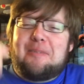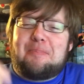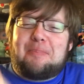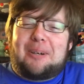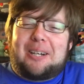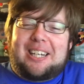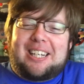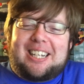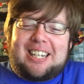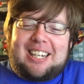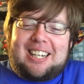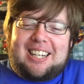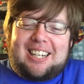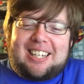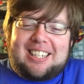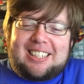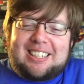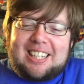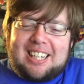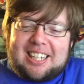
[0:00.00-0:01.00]
But
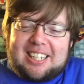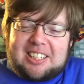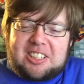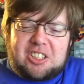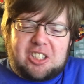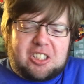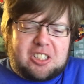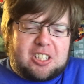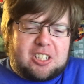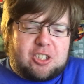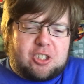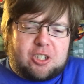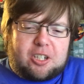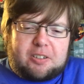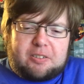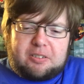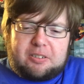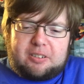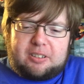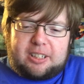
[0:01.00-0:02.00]
yeah, it's just a
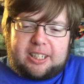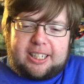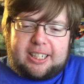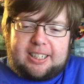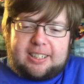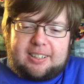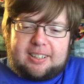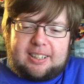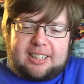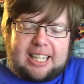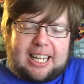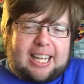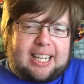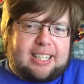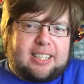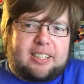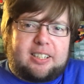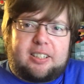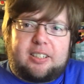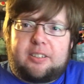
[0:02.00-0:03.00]
general like
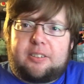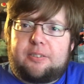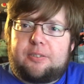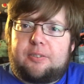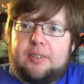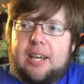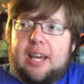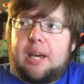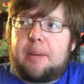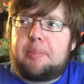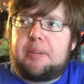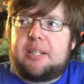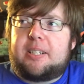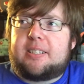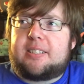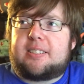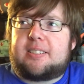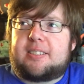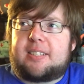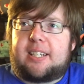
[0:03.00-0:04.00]
lack of
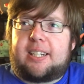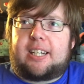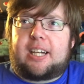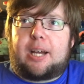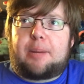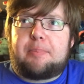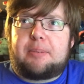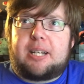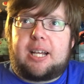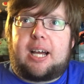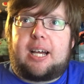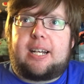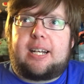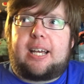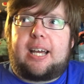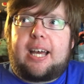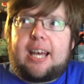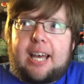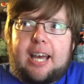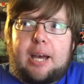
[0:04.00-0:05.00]
happiness. Like, I'm not
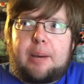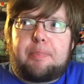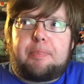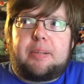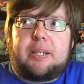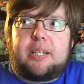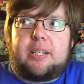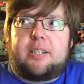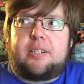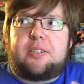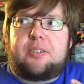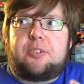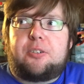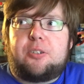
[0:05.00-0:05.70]
happy